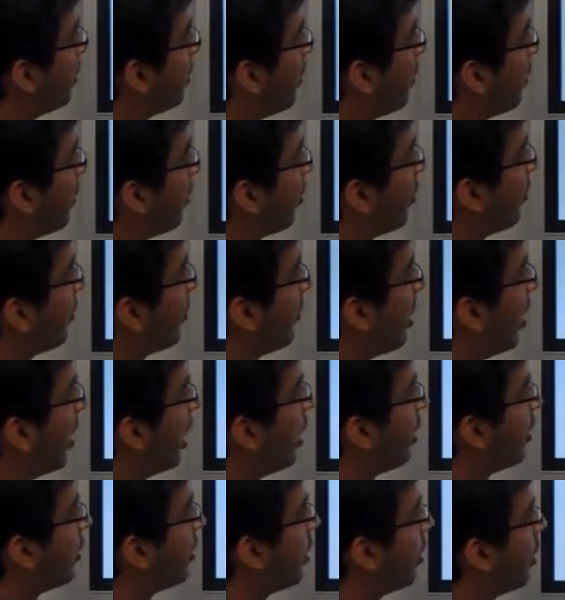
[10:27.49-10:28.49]
metric of
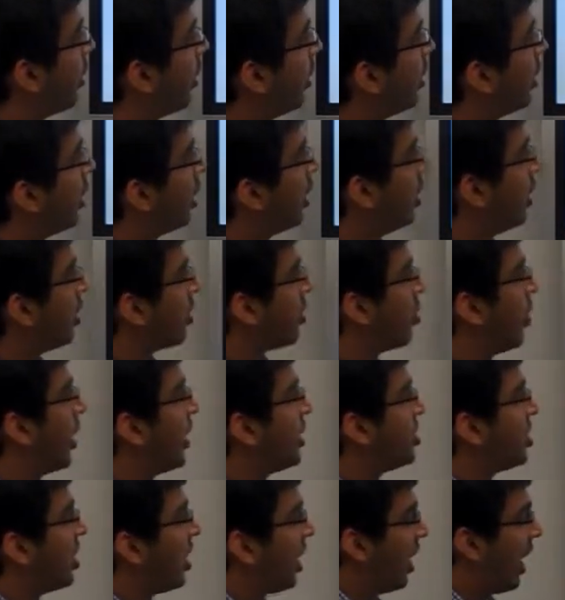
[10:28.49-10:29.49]
8. So
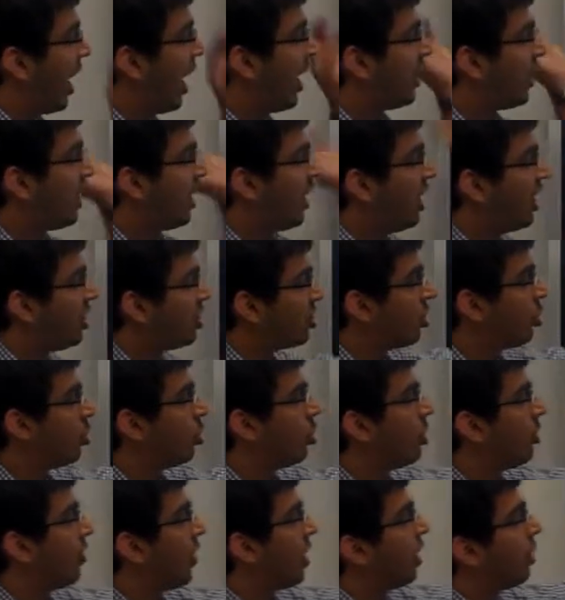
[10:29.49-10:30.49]
at each
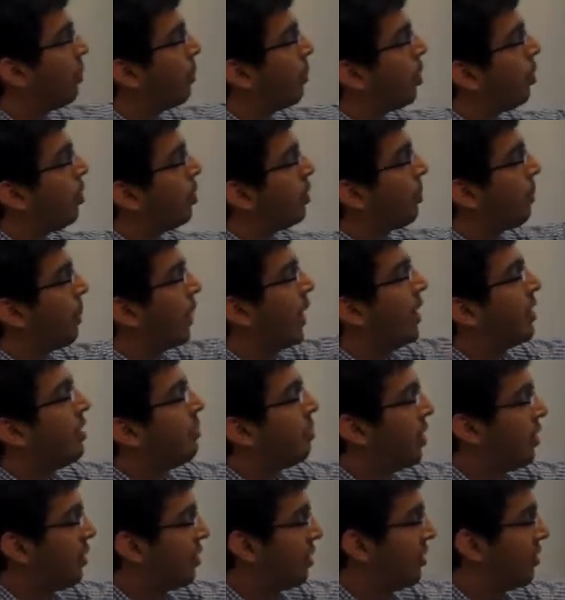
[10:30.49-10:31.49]
node we compute the path
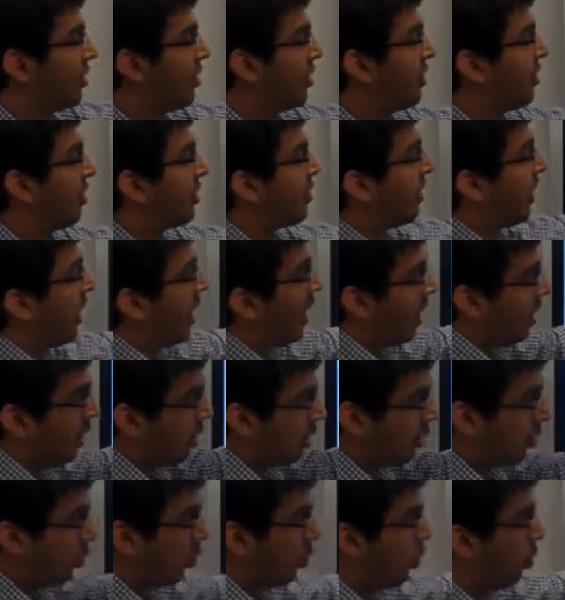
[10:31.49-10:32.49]
matrices, and
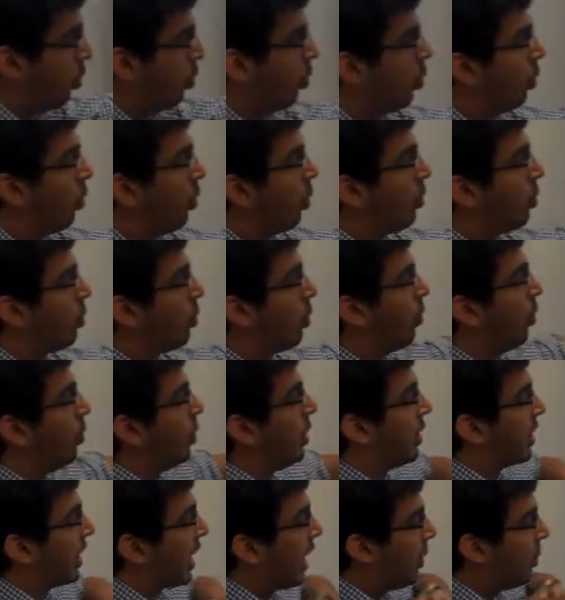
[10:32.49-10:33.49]
we
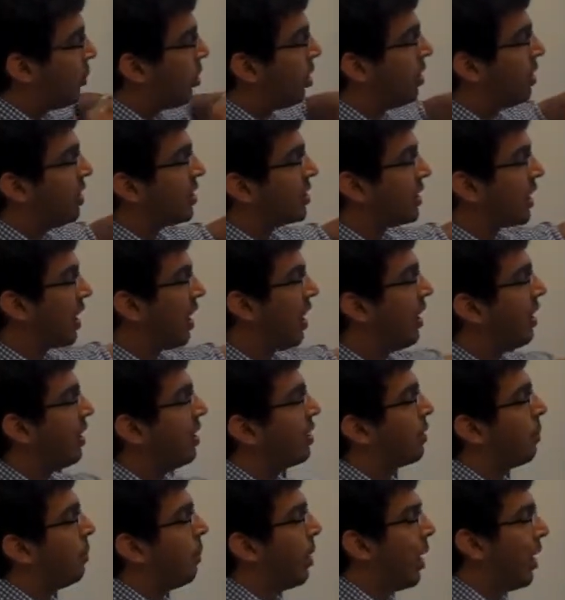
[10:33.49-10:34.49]
keep on discarding
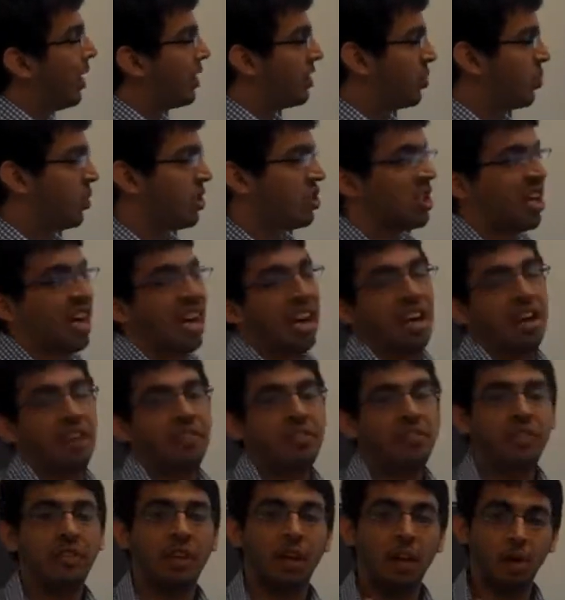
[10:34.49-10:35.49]
the paths which
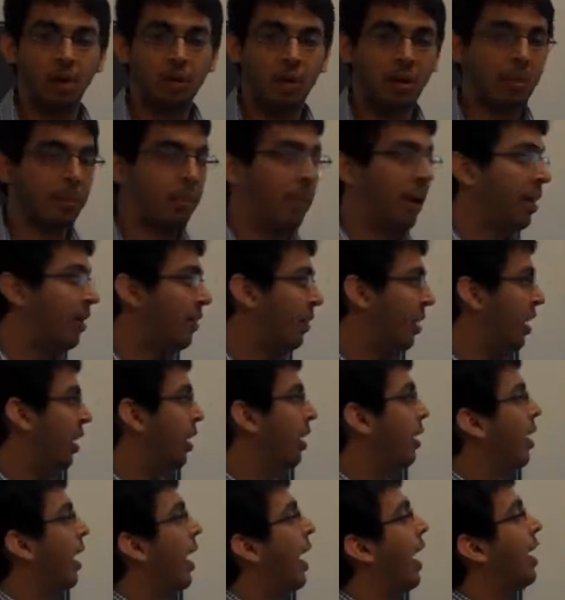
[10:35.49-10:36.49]
have the lower
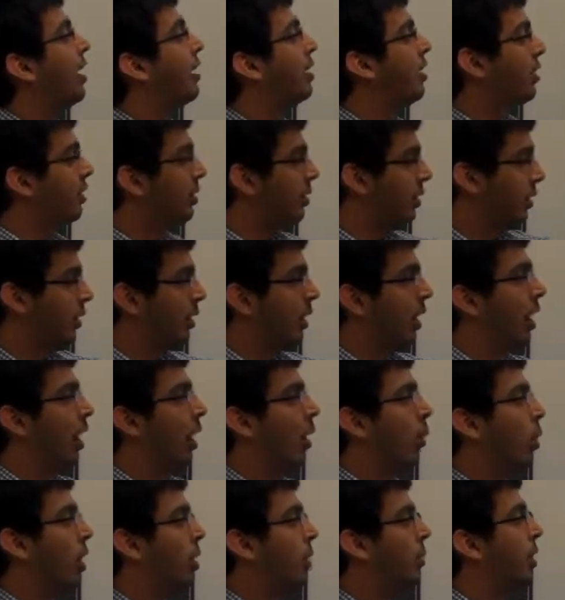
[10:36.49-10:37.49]
metric at
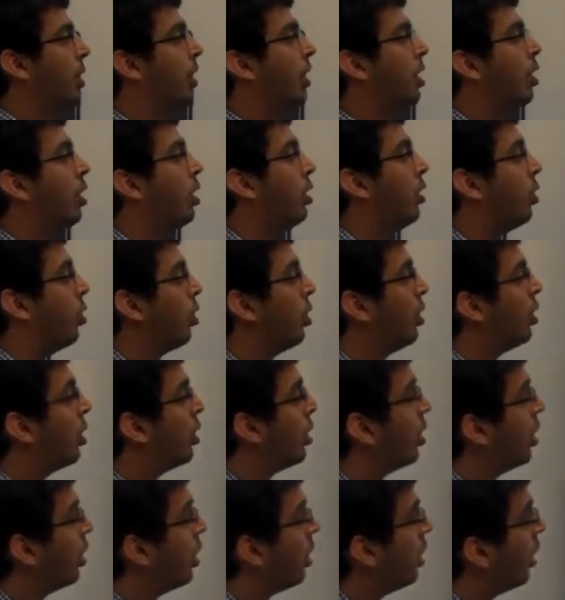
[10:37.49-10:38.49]
one particular node,
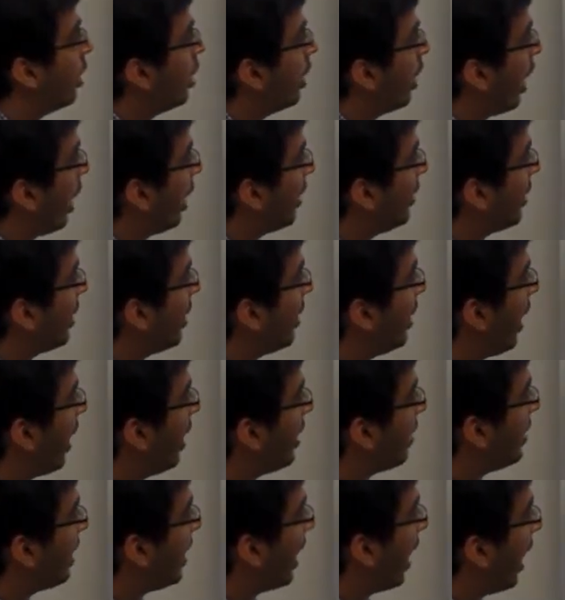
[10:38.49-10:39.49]
and then at
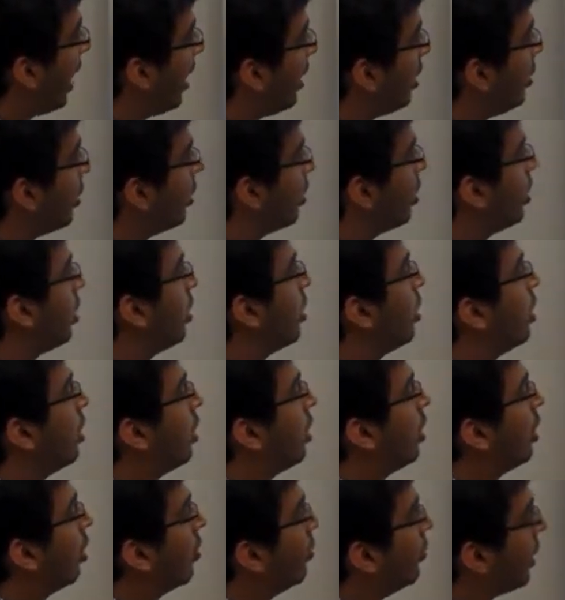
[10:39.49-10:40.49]
the end
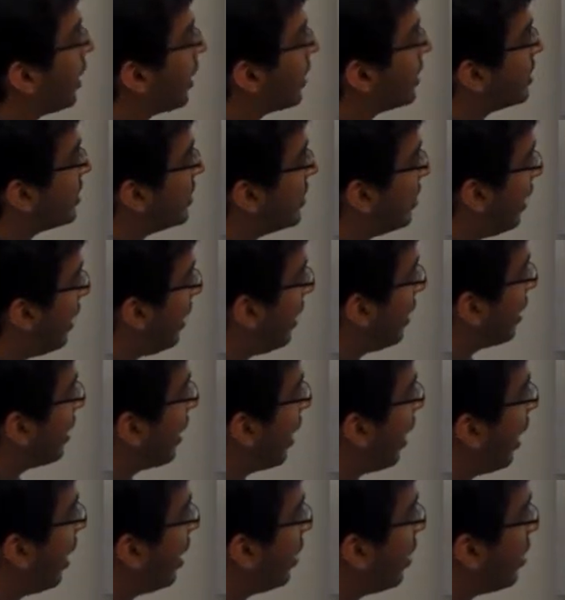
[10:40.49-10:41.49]
we can see
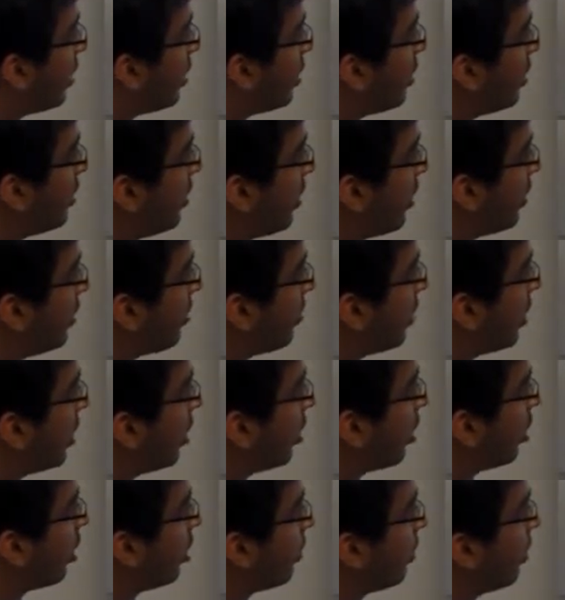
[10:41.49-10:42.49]
that this
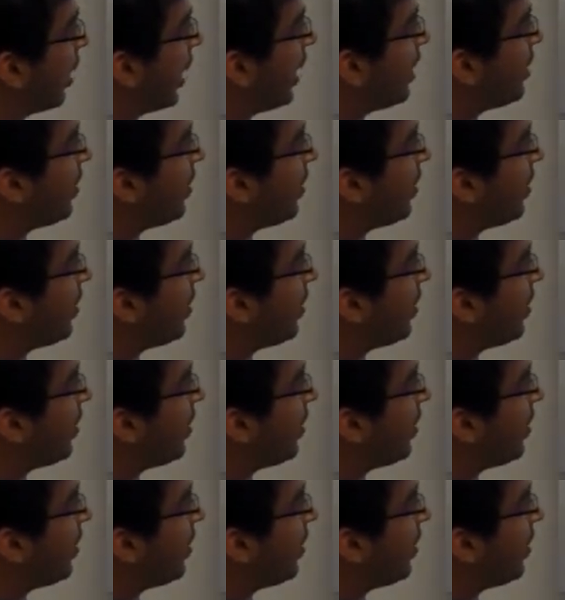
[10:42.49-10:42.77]
particular path